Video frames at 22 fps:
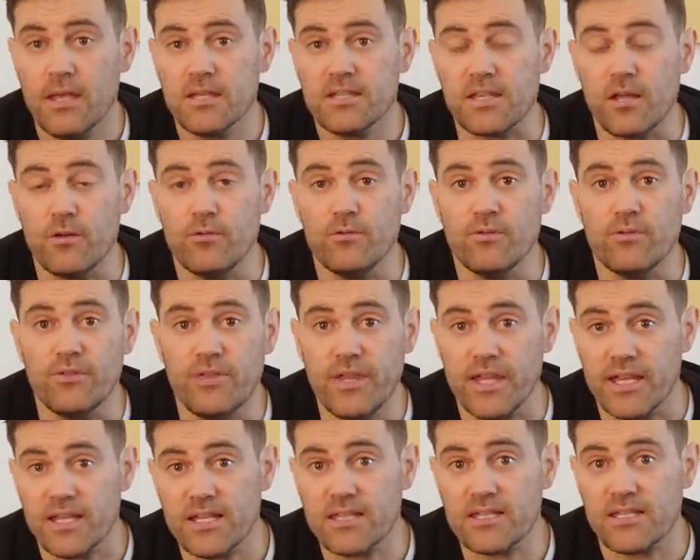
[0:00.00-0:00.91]
So
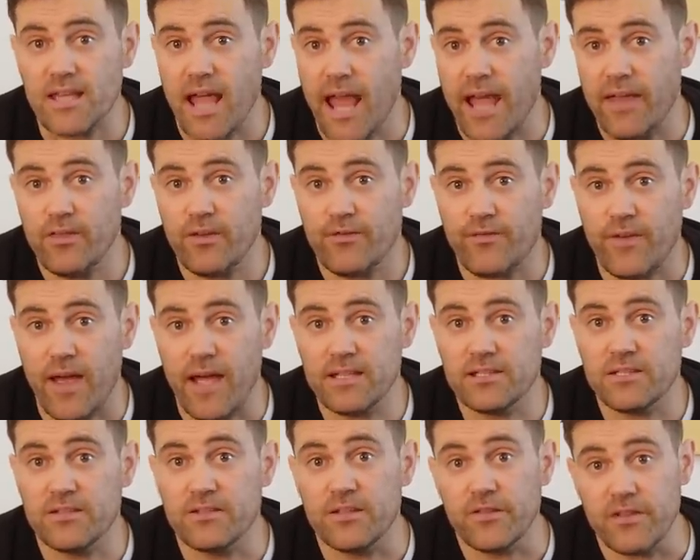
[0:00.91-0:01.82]
this, and the
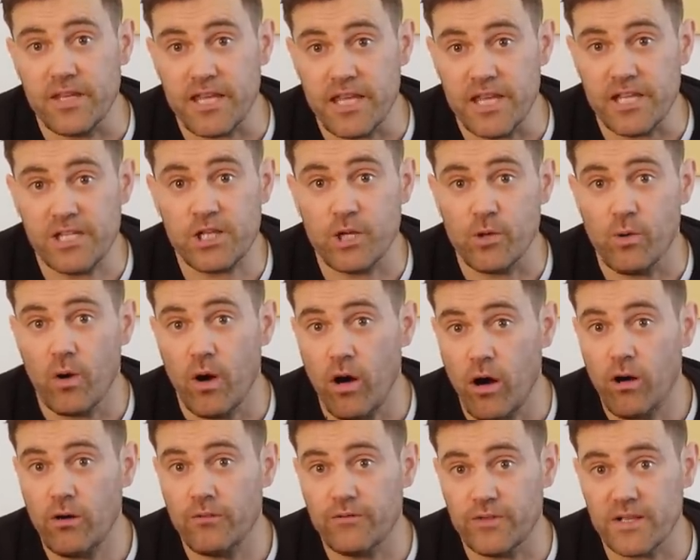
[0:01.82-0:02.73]
fact that the issuer
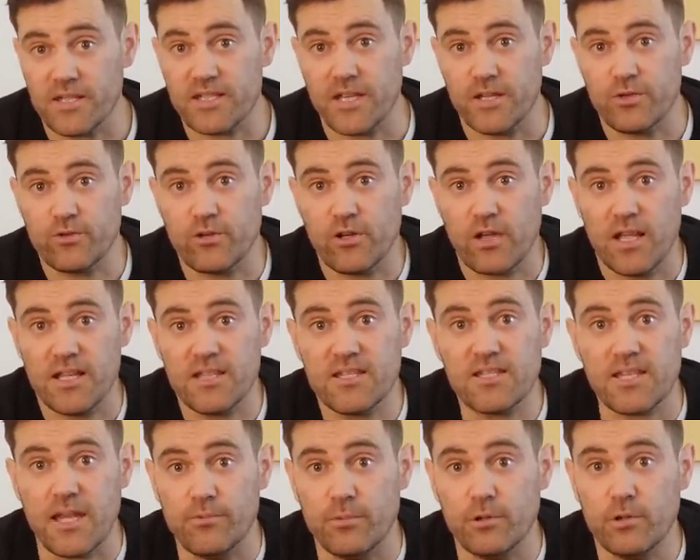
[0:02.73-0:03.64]
of a
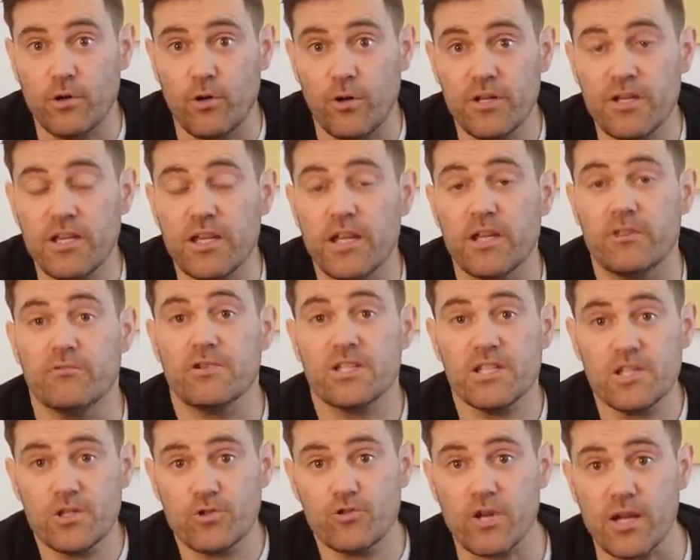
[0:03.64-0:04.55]
centralized stablecoin can
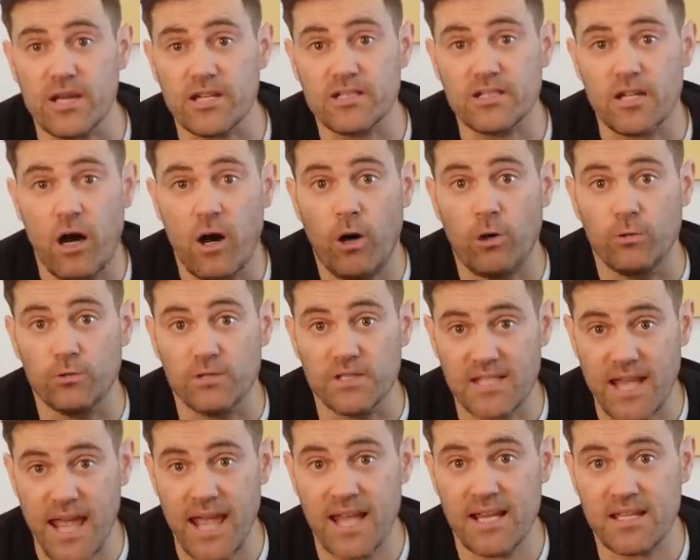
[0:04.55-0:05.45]
restrict a
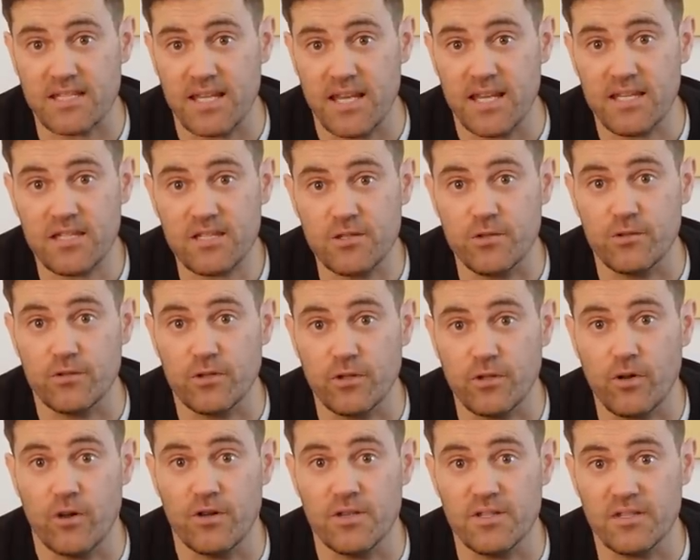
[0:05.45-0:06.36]
holder's access to
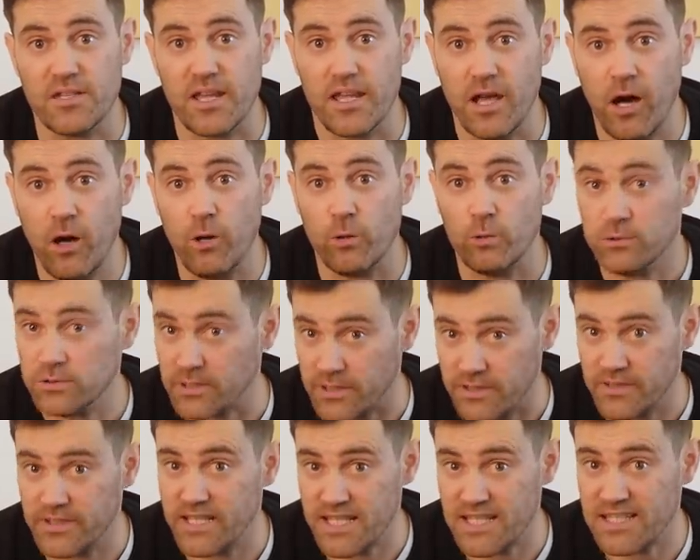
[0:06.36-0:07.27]
the coins they hold,
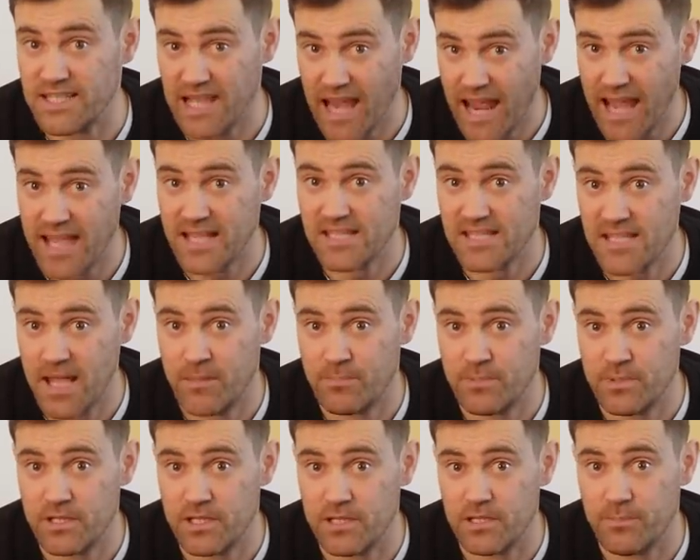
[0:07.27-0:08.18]
and this has
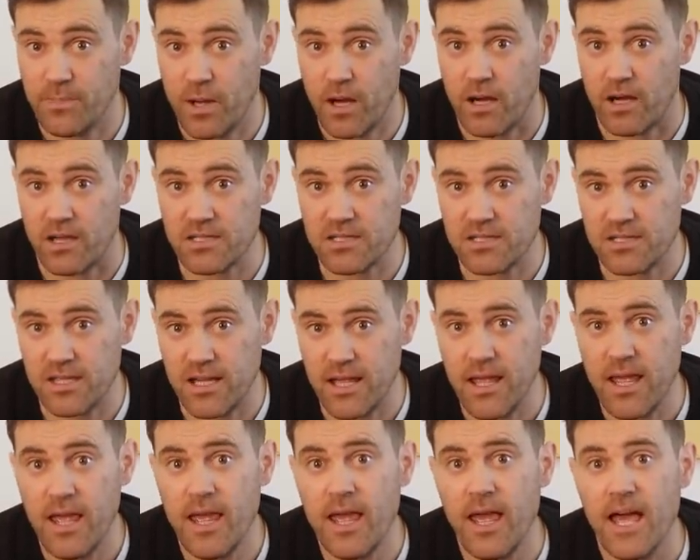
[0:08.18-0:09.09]
happened in the past,
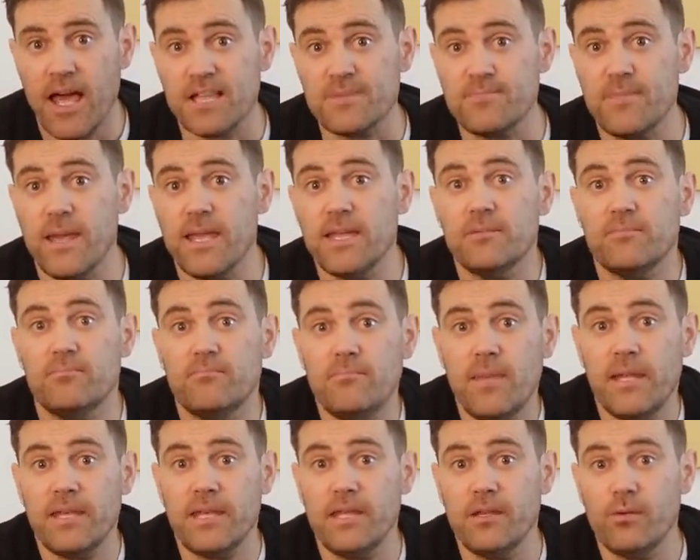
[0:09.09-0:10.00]
has made
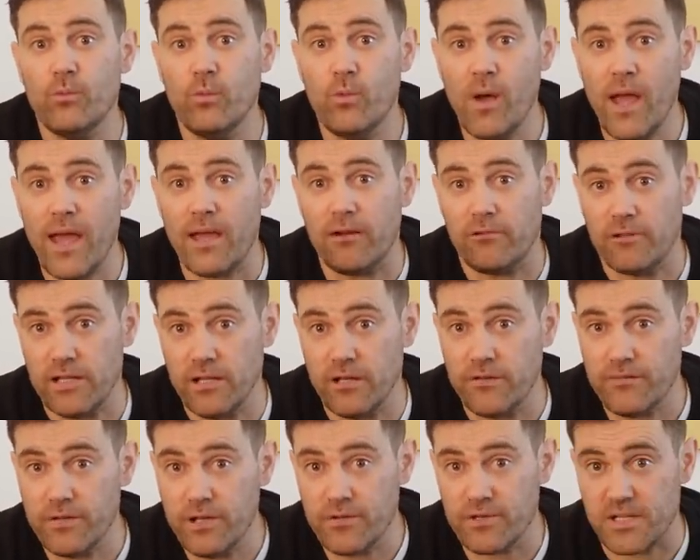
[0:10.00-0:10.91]
many wary
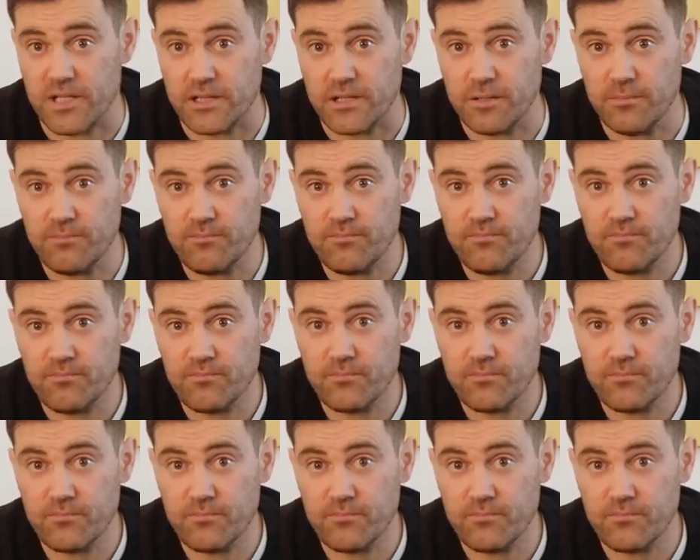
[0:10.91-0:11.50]
of using them.